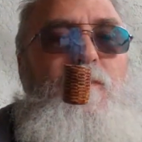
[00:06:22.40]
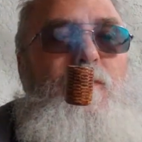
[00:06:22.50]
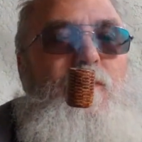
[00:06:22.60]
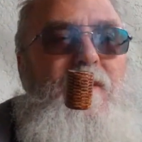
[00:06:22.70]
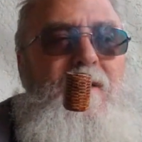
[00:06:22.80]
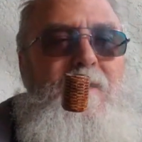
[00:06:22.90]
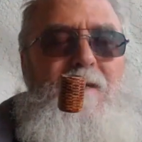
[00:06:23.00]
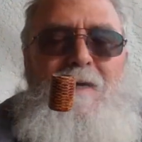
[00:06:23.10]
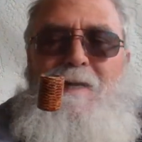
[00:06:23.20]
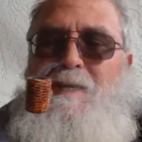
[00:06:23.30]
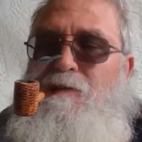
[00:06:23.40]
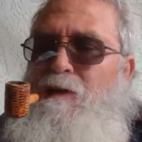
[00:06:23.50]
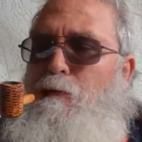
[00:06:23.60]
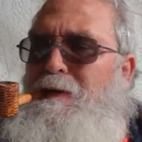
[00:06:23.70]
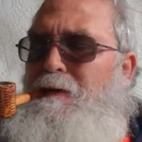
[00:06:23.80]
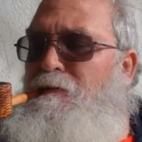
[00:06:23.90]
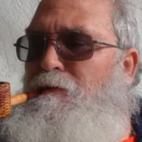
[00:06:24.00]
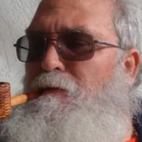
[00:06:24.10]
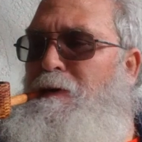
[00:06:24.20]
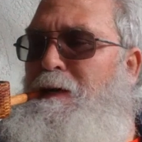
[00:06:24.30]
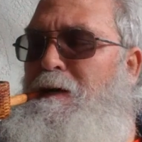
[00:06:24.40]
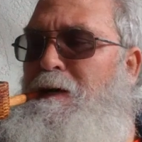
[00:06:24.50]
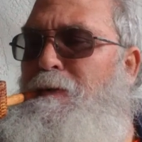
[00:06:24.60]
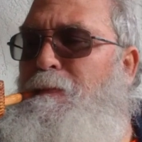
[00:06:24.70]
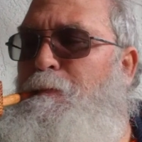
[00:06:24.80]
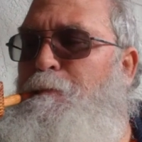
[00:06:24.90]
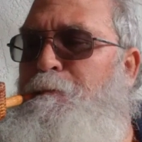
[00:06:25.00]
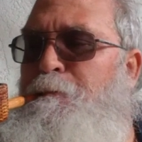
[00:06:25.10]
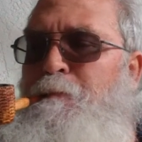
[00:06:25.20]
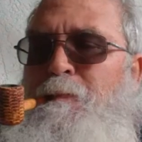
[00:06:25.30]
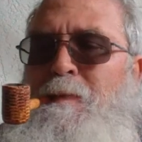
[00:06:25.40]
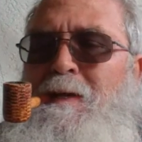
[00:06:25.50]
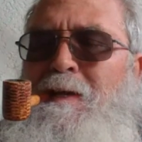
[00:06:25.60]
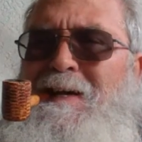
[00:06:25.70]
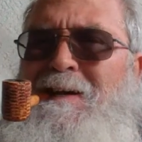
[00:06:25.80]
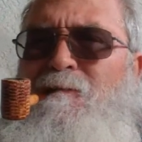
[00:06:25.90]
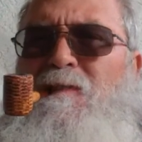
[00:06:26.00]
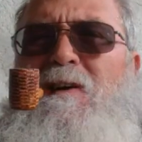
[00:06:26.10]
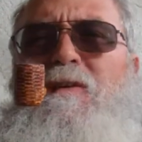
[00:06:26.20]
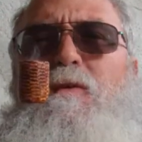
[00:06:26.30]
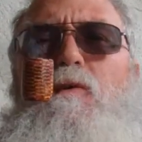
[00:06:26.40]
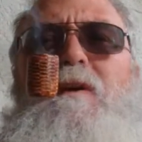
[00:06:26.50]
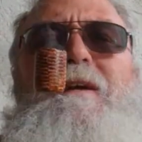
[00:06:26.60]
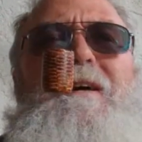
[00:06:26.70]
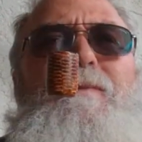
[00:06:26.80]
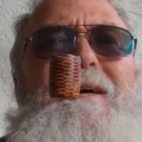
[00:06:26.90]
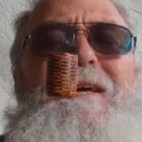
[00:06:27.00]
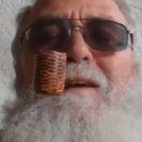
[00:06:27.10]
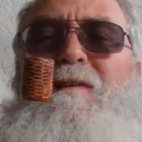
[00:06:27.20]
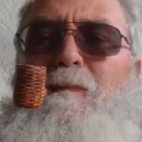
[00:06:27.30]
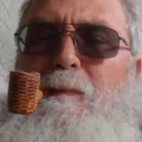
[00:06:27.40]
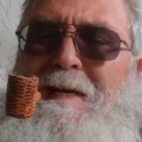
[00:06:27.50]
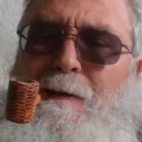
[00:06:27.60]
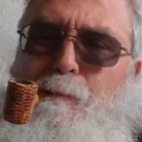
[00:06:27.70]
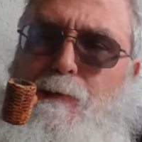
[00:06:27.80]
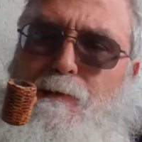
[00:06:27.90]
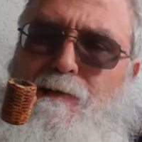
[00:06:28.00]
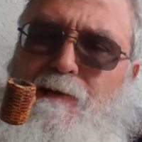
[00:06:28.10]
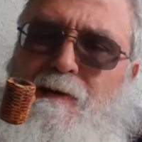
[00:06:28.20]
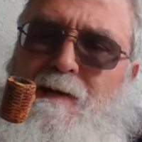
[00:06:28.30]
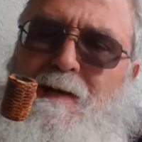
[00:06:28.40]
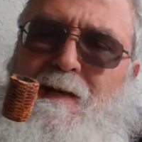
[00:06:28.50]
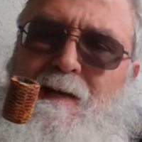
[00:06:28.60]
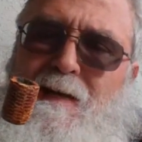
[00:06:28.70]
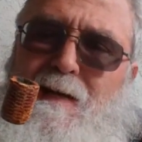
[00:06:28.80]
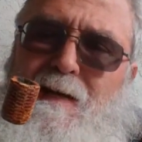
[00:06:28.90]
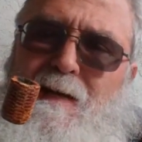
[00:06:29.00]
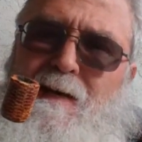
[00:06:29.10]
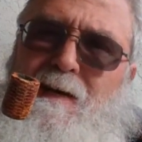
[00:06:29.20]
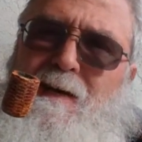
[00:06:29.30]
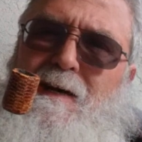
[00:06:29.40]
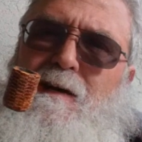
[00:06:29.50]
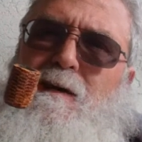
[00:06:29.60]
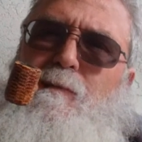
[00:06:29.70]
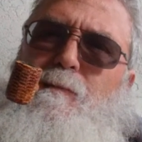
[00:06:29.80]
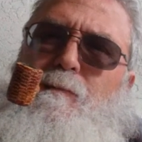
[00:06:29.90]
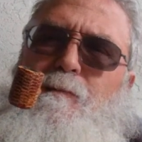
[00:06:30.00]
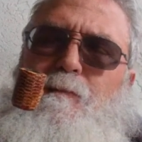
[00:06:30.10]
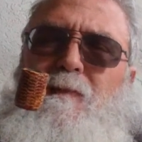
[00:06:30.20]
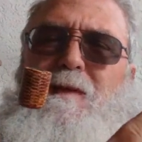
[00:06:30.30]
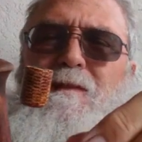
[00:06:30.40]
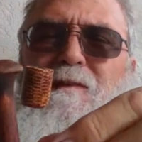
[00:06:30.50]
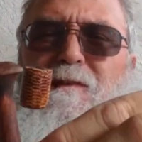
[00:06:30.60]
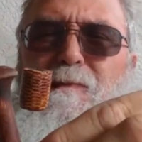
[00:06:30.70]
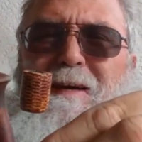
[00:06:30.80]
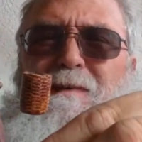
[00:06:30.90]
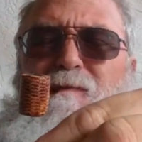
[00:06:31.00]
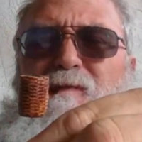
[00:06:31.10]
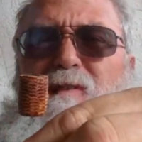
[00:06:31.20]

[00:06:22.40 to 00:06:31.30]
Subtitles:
let's see what else is going on. I've started working on making some tampers. This is my first